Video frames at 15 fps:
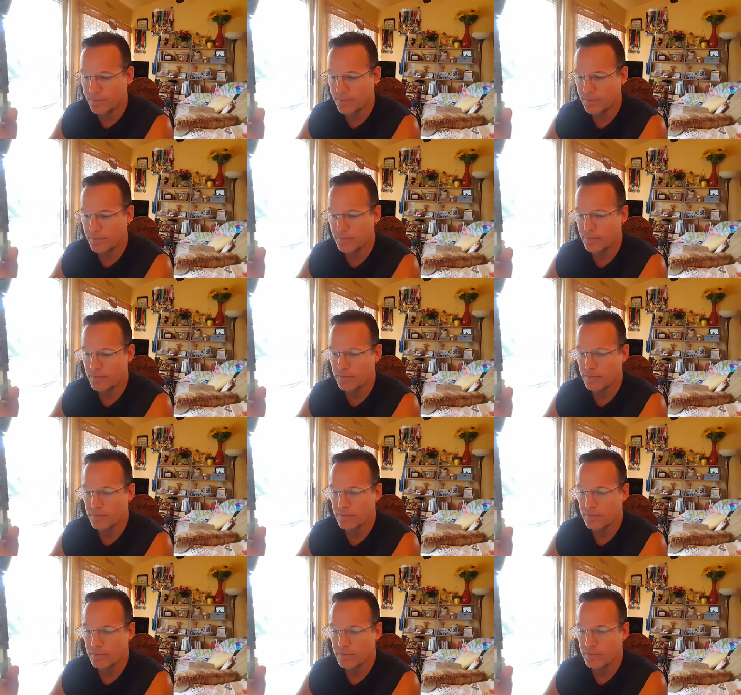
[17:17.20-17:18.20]

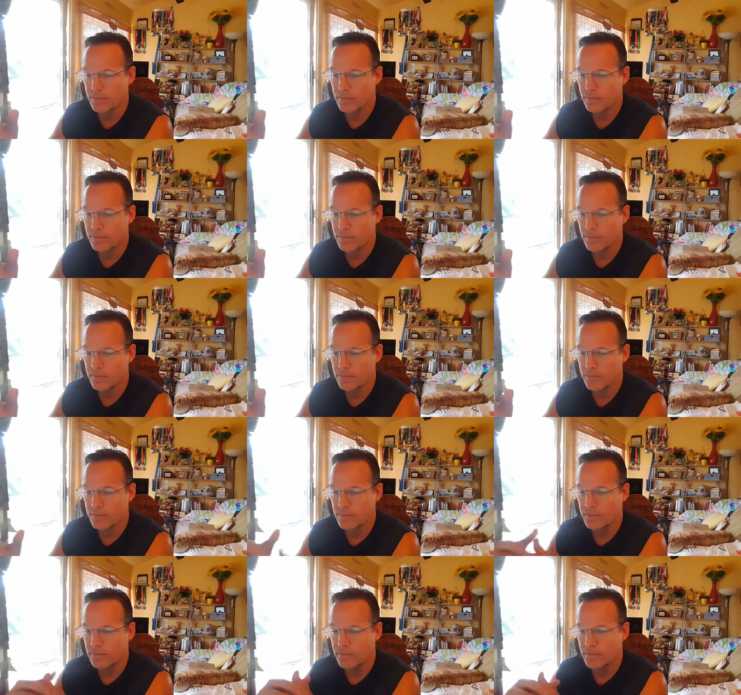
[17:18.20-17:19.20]

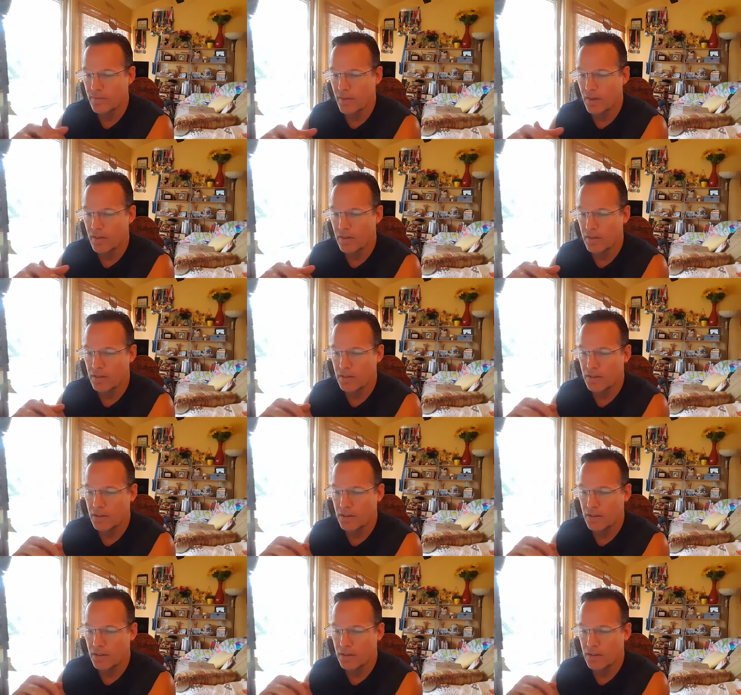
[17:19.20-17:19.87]
[no speech]